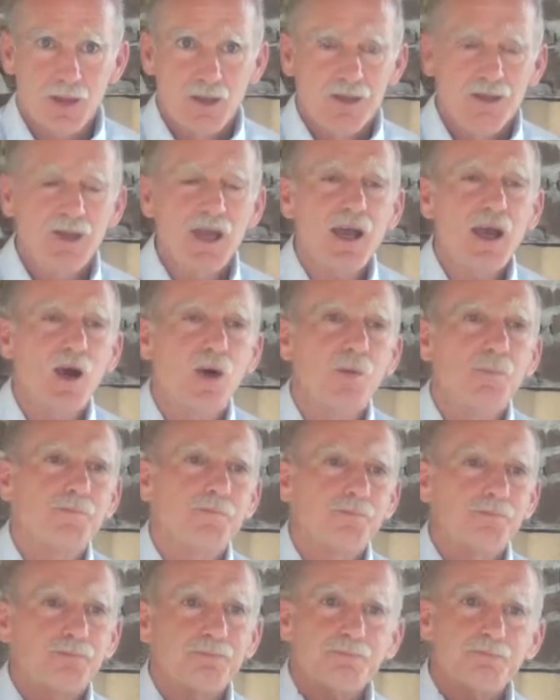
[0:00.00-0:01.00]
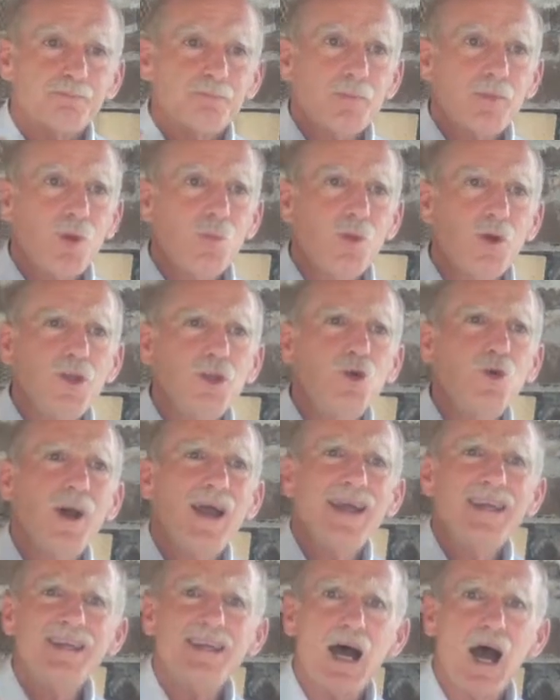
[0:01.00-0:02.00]
Now, what you
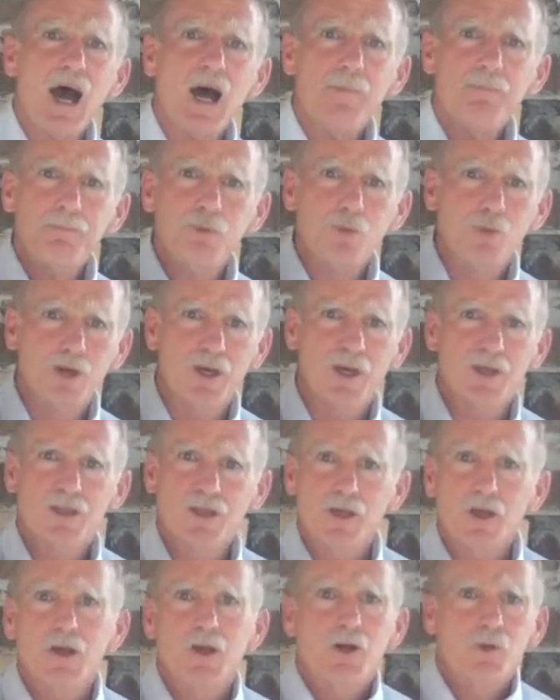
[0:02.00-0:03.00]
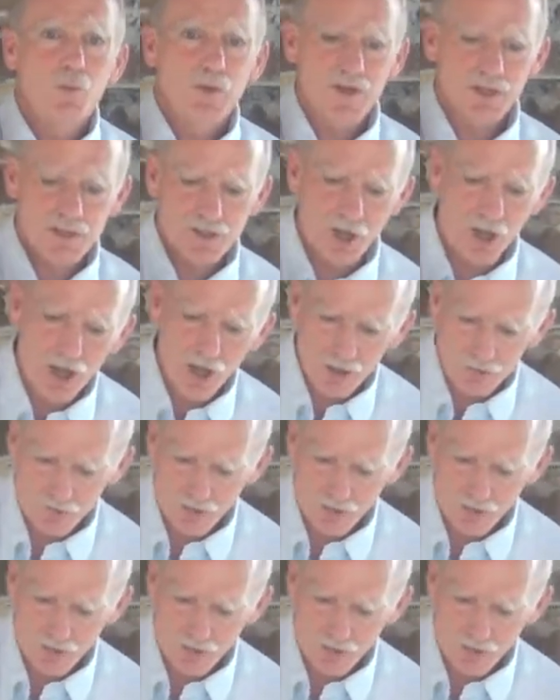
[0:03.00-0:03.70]
end up with when it's all